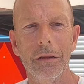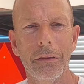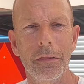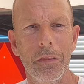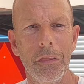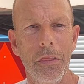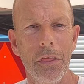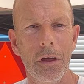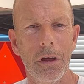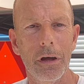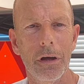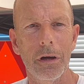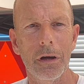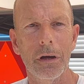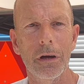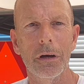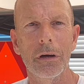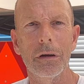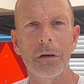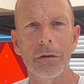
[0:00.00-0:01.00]

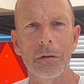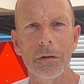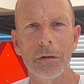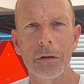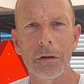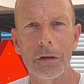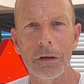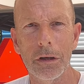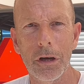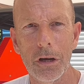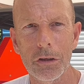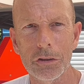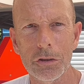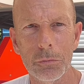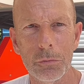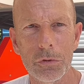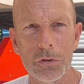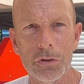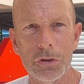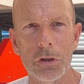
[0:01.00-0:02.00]
the
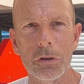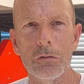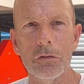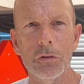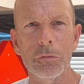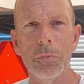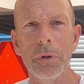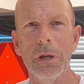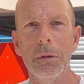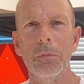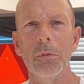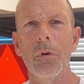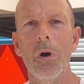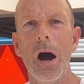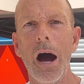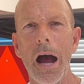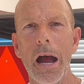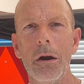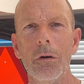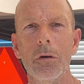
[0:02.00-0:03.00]
customer service people,
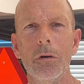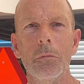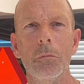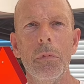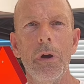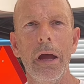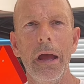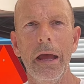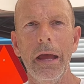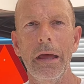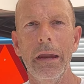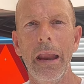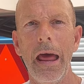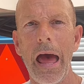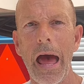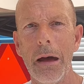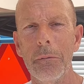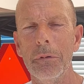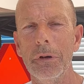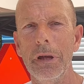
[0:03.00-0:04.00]
Hiram and
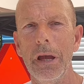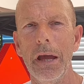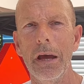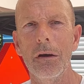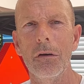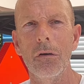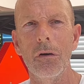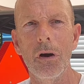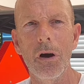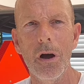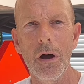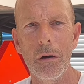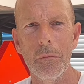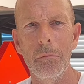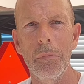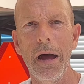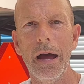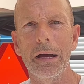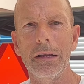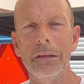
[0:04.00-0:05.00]
Abigail
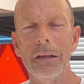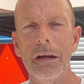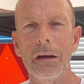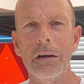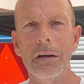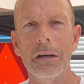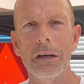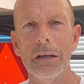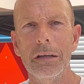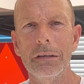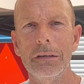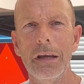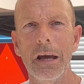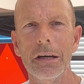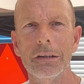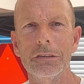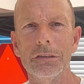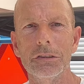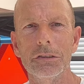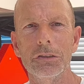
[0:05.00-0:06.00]
back there in
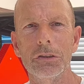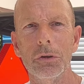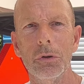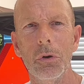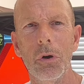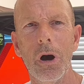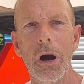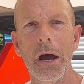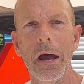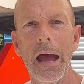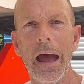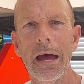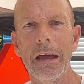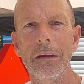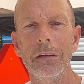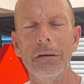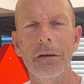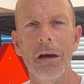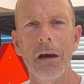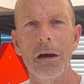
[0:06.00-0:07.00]
Texas, who I
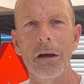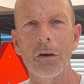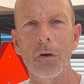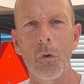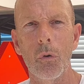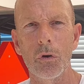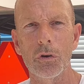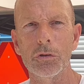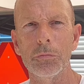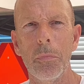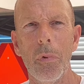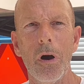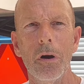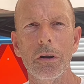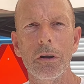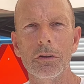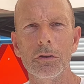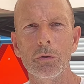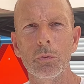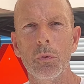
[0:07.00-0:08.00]
had
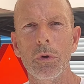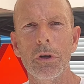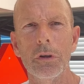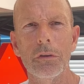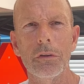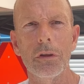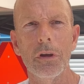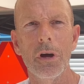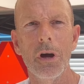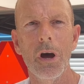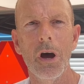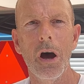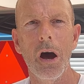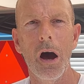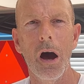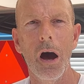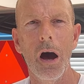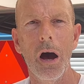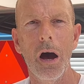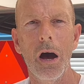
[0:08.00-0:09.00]
correspondence with,
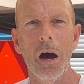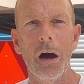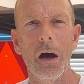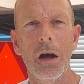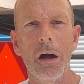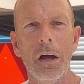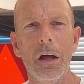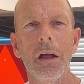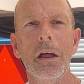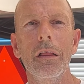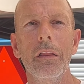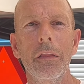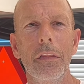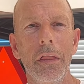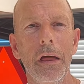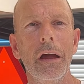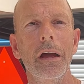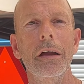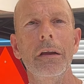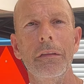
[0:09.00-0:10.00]

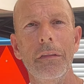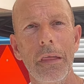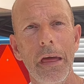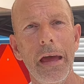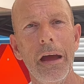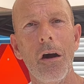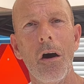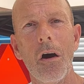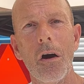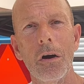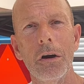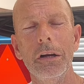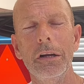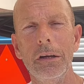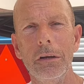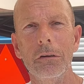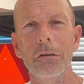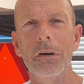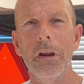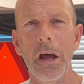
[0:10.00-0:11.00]
they are
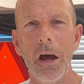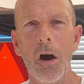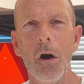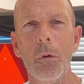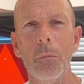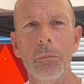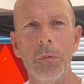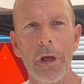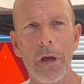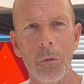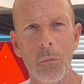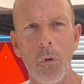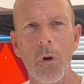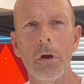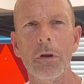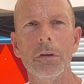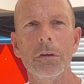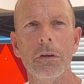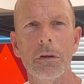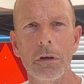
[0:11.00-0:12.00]
eager to help. They
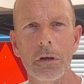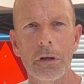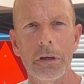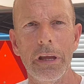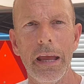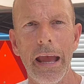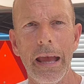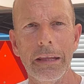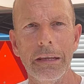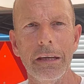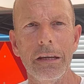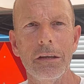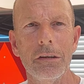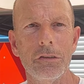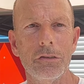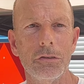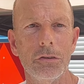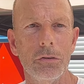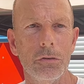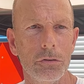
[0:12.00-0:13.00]
want
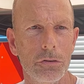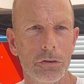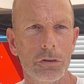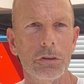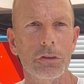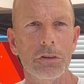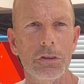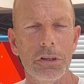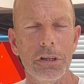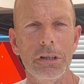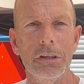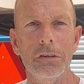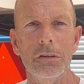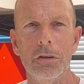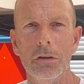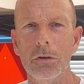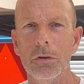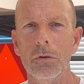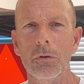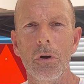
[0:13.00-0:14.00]
Kandi's to succeed
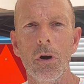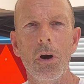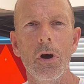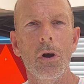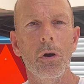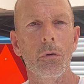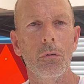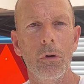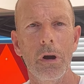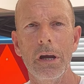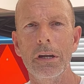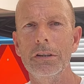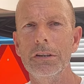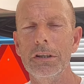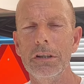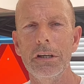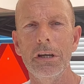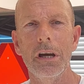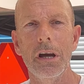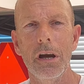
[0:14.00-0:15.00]
too.
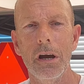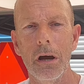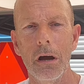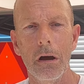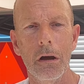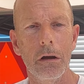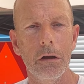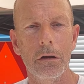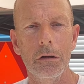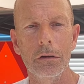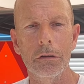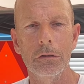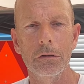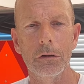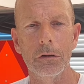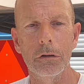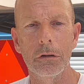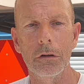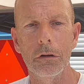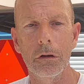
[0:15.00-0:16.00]
Reggie is
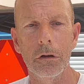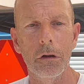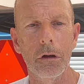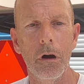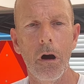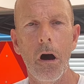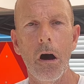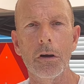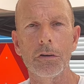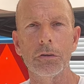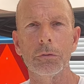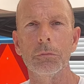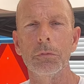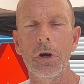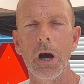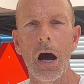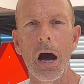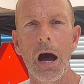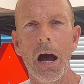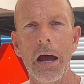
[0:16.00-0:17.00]
an awesome
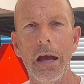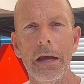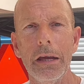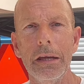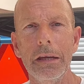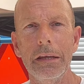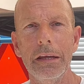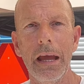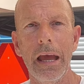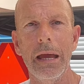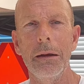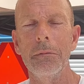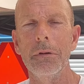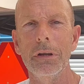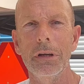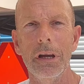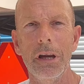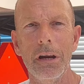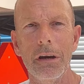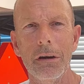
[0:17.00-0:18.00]
guy. He came
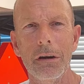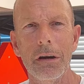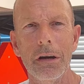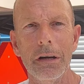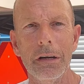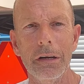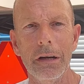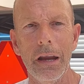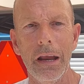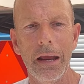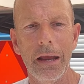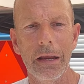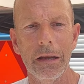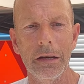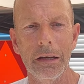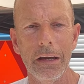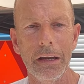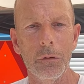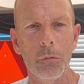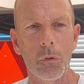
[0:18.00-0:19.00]
in here
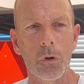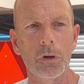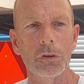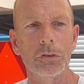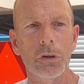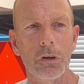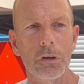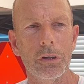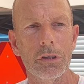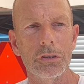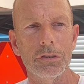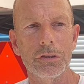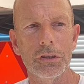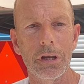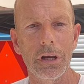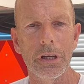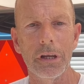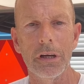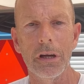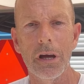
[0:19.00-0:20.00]
and he worked on this
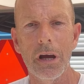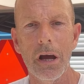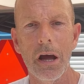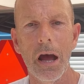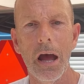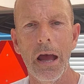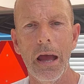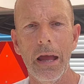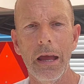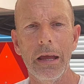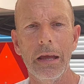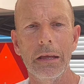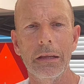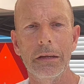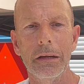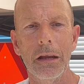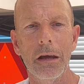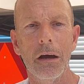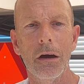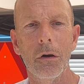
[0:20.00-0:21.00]
thing,
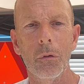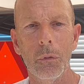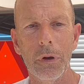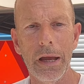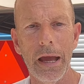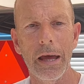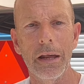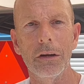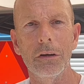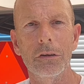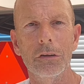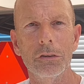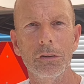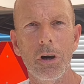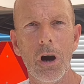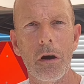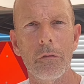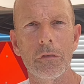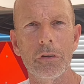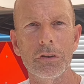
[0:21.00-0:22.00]
and we had a good
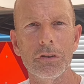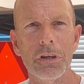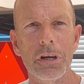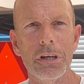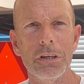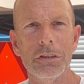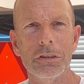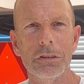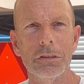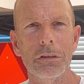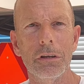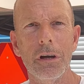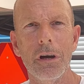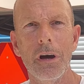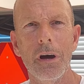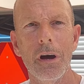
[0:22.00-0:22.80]
conversation.